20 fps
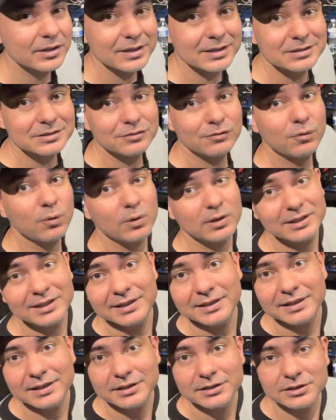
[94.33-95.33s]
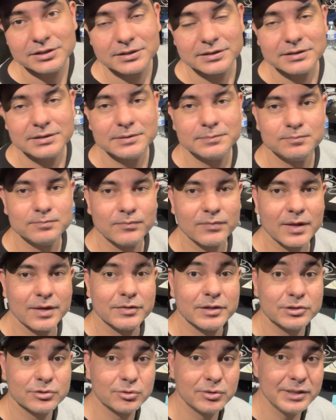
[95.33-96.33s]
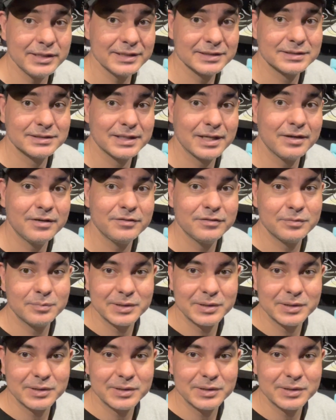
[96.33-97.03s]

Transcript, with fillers: it's 14 inches. The screen itself,